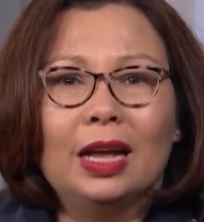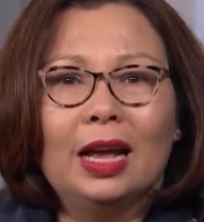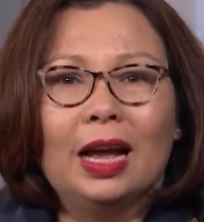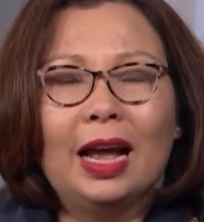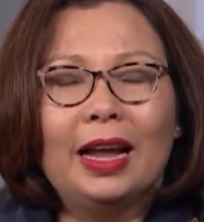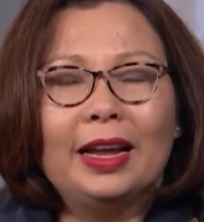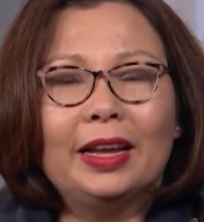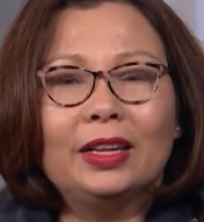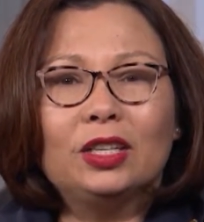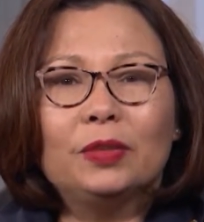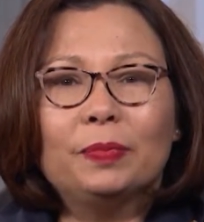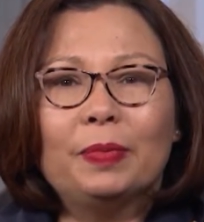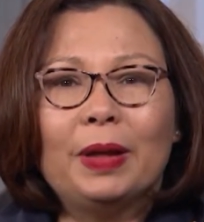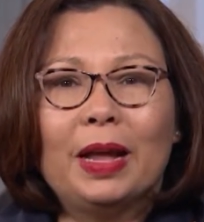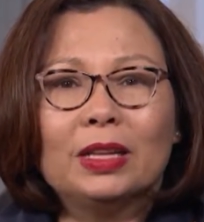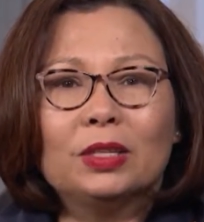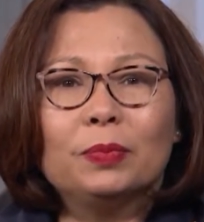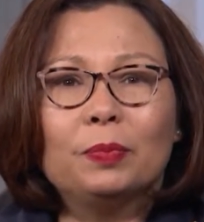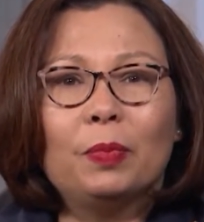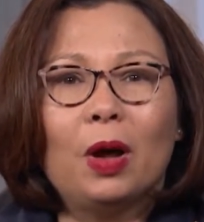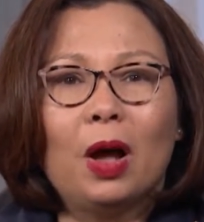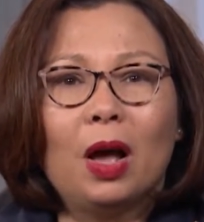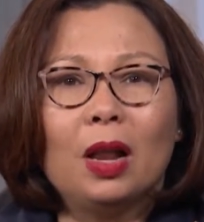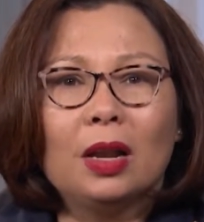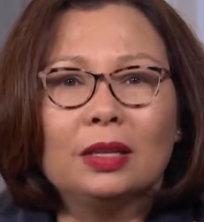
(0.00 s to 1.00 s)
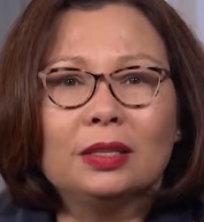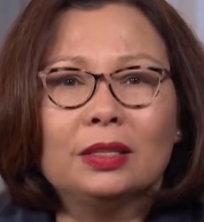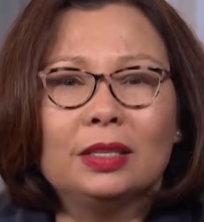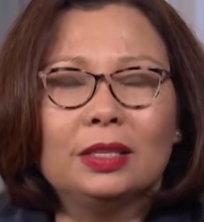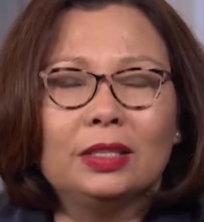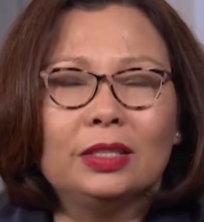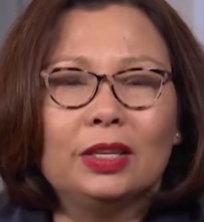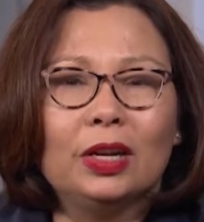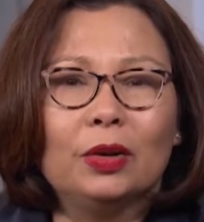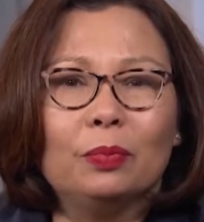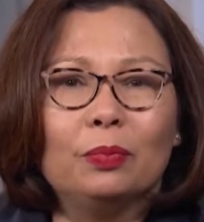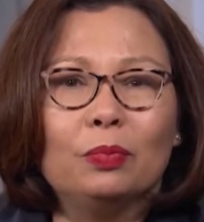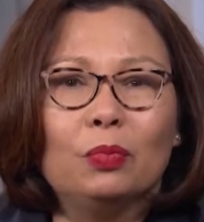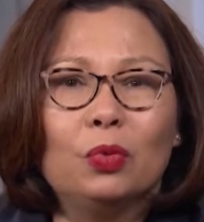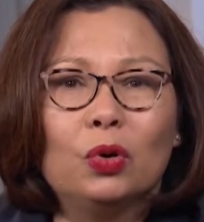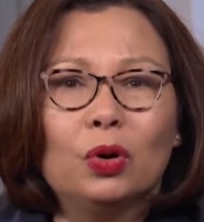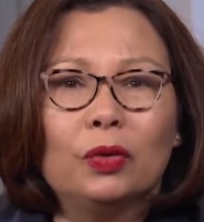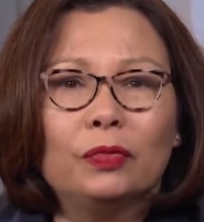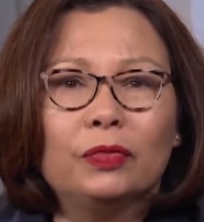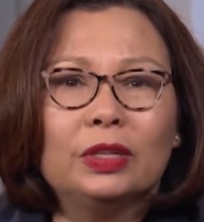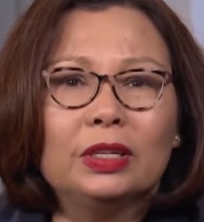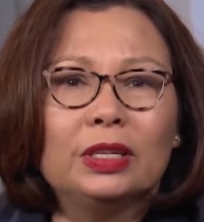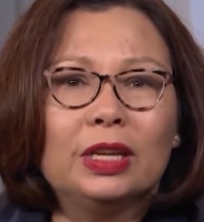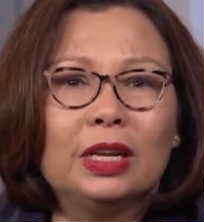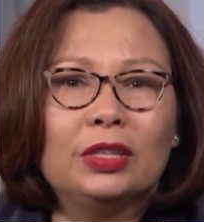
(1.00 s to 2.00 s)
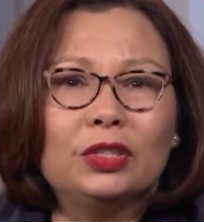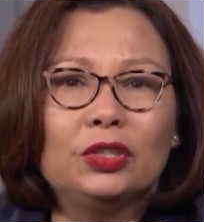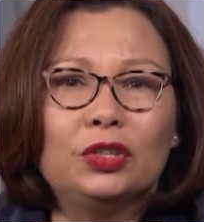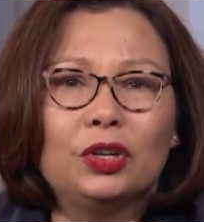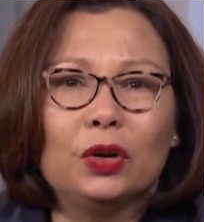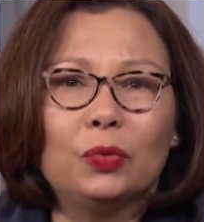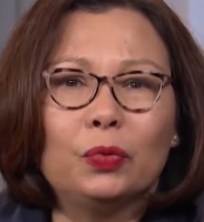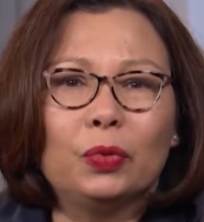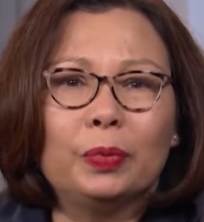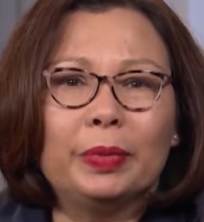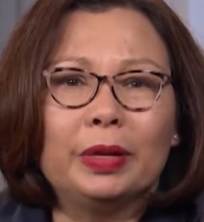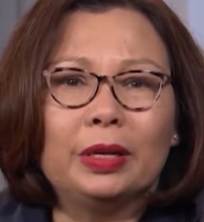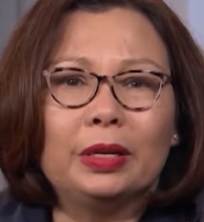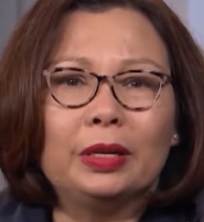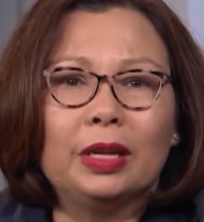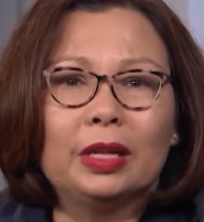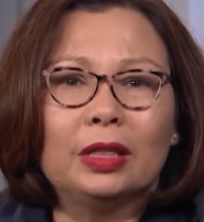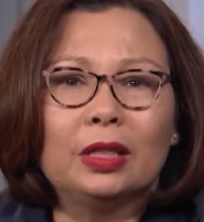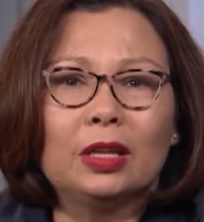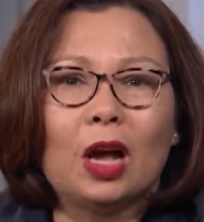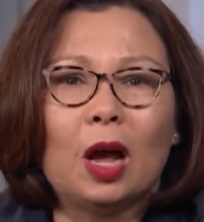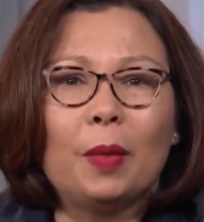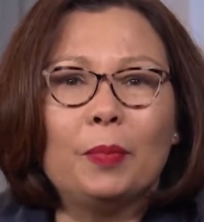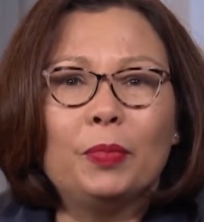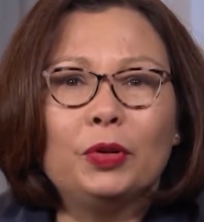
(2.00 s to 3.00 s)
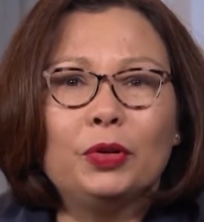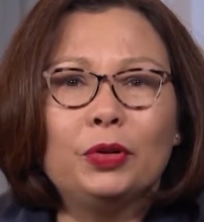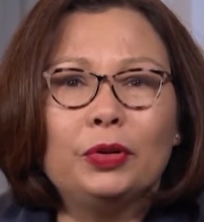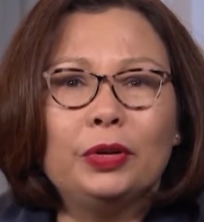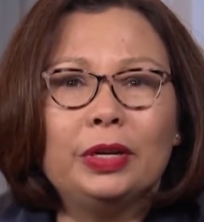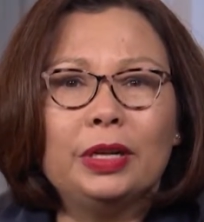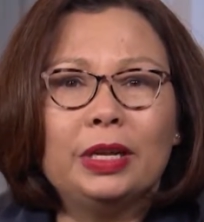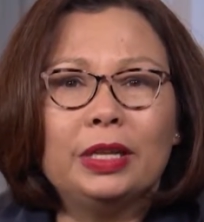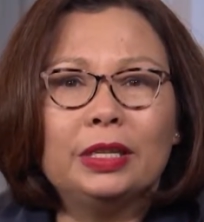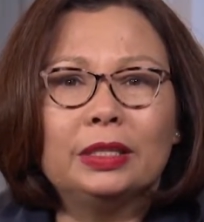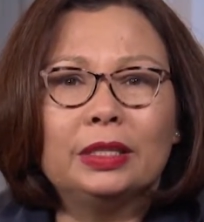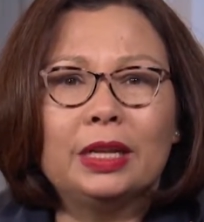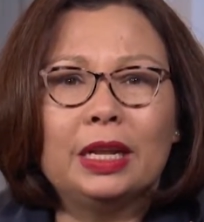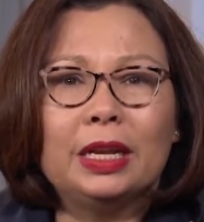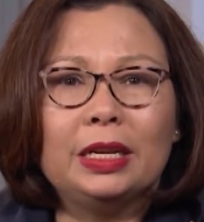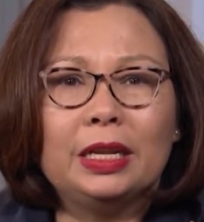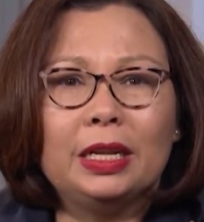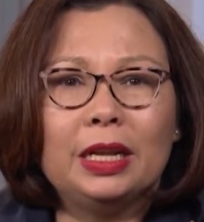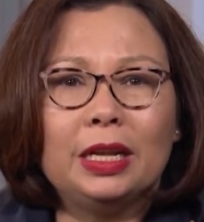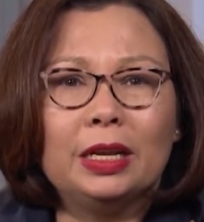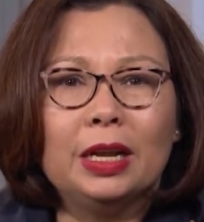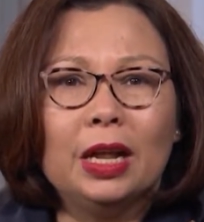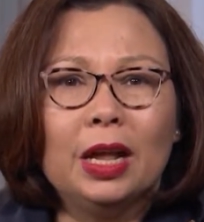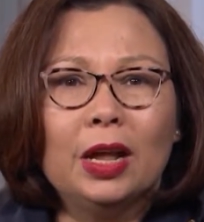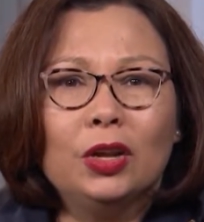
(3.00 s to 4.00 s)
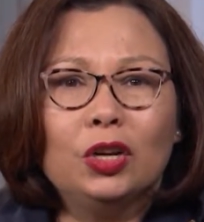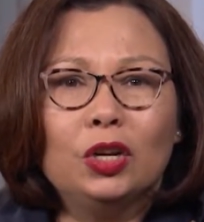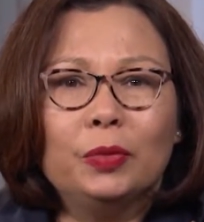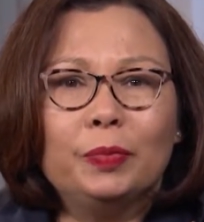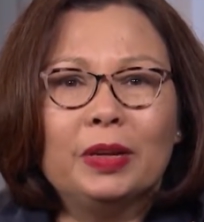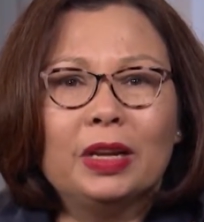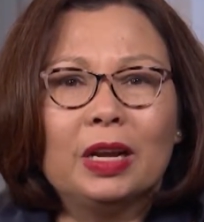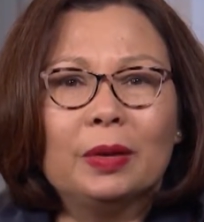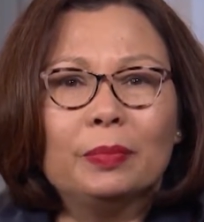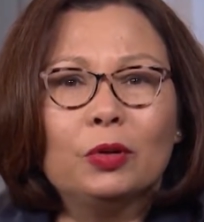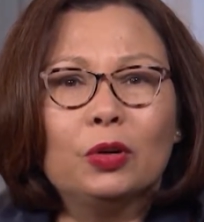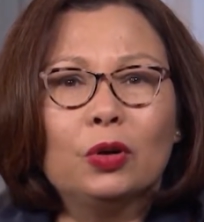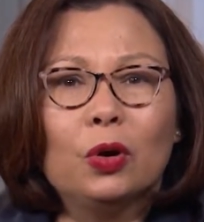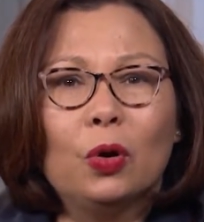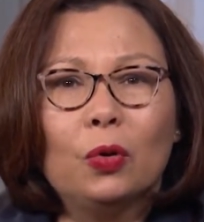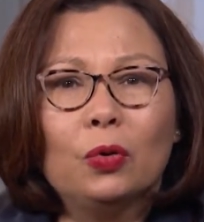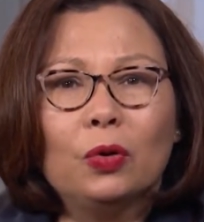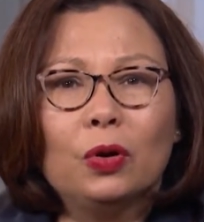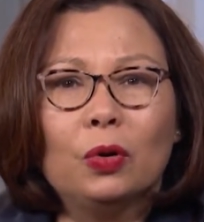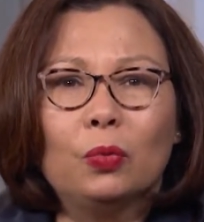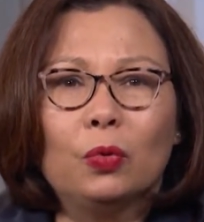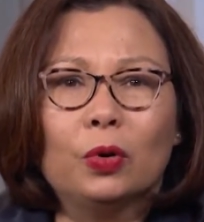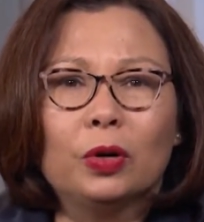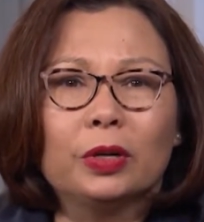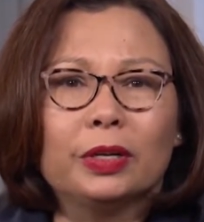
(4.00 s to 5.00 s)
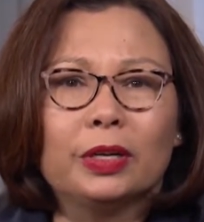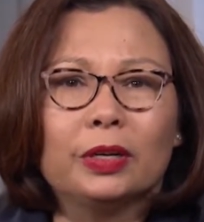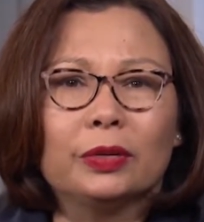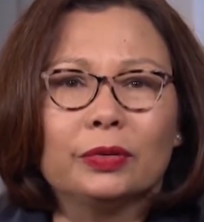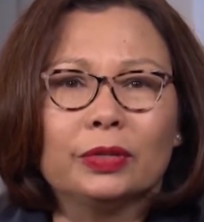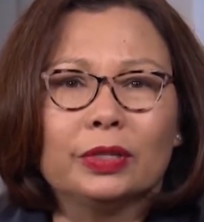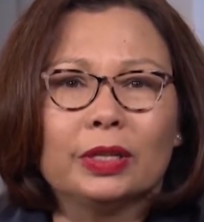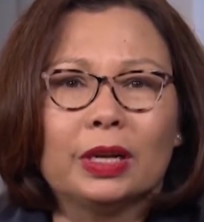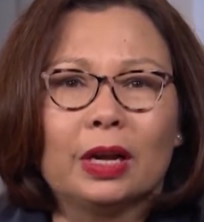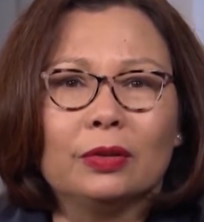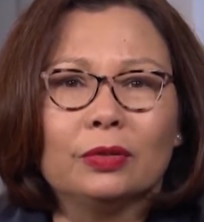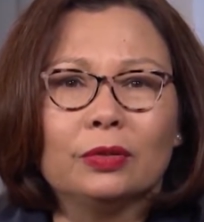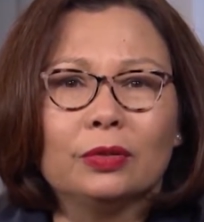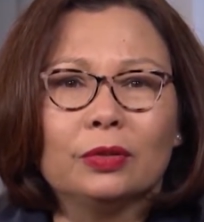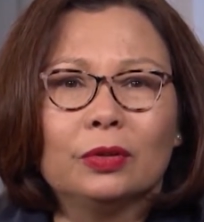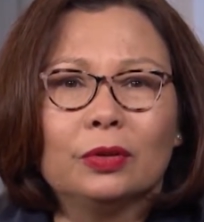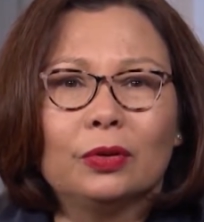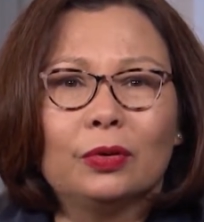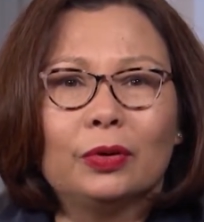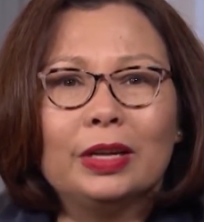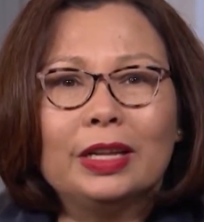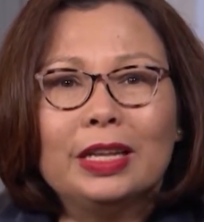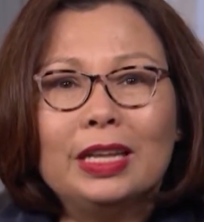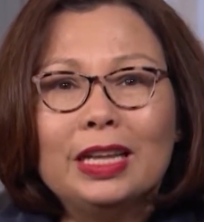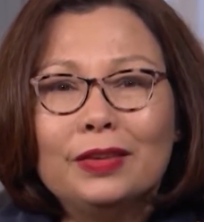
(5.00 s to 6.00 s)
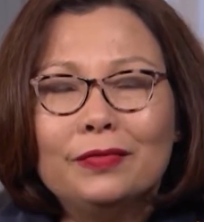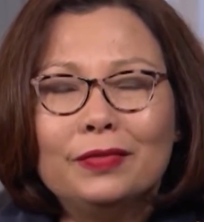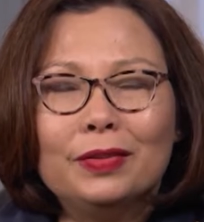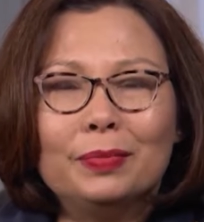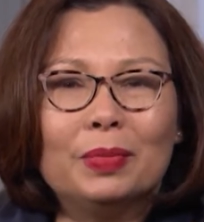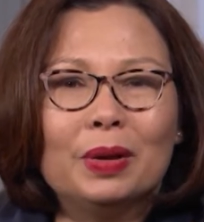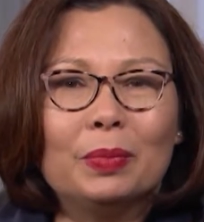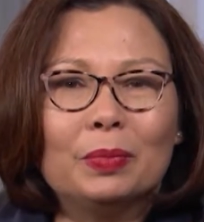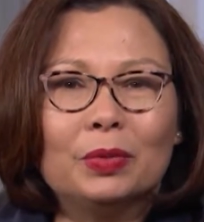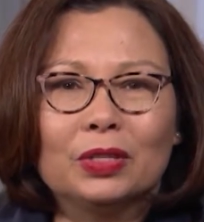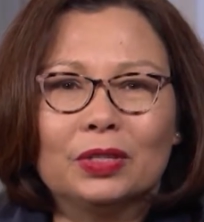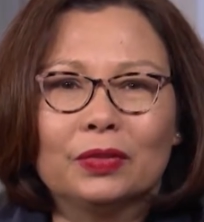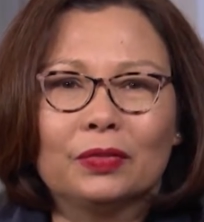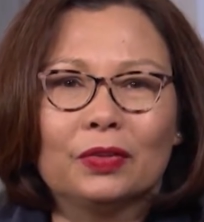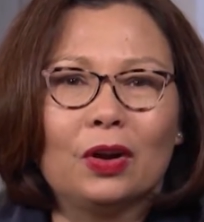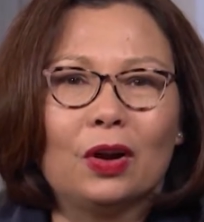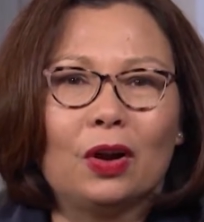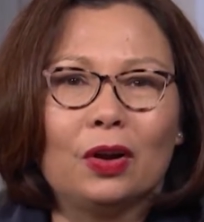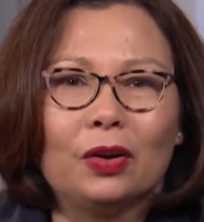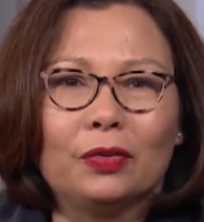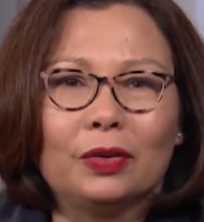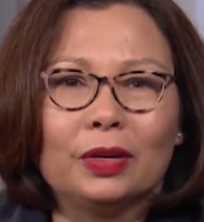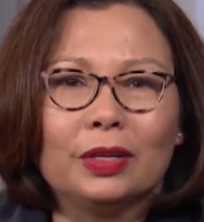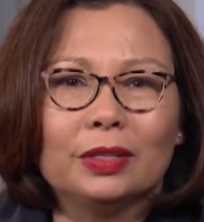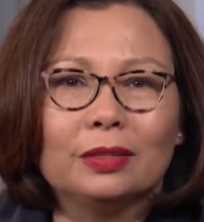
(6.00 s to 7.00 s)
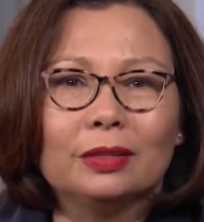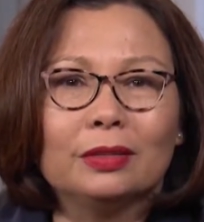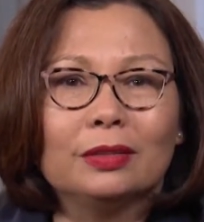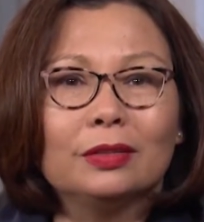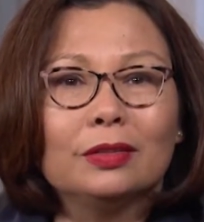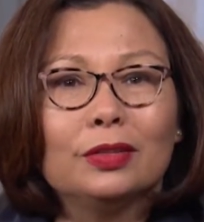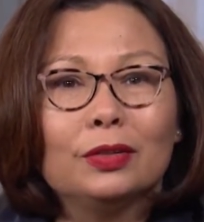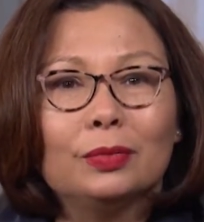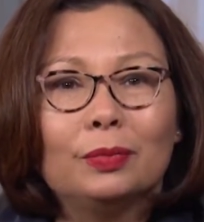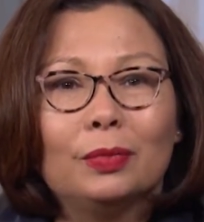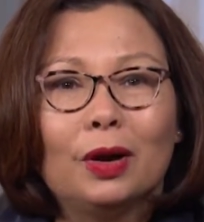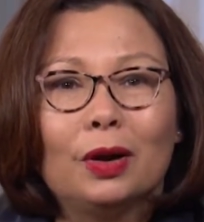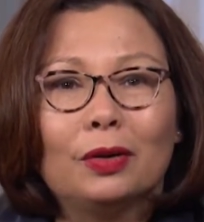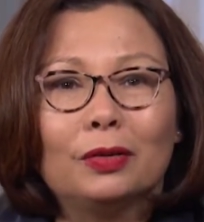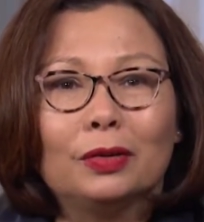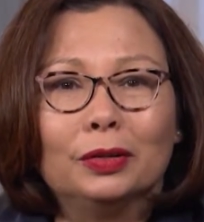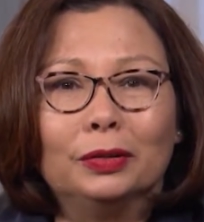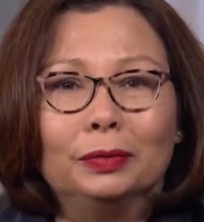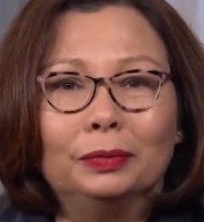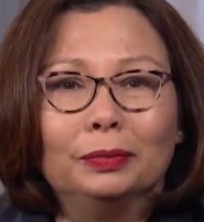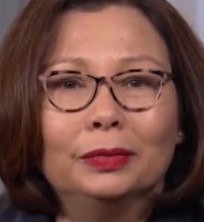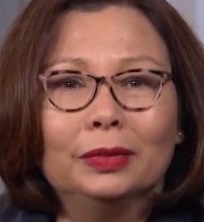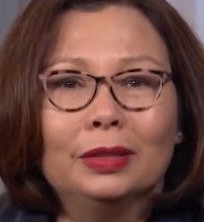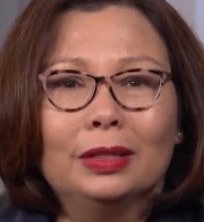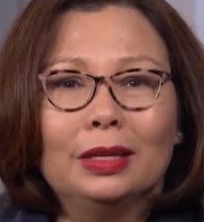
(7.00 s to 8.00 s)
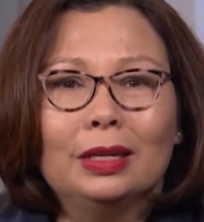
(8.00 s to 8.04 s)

I get to pass policies to help more of today's young women get the opportunities they need to become Gold Award Girl Scouts or even members of Congress tomorrow.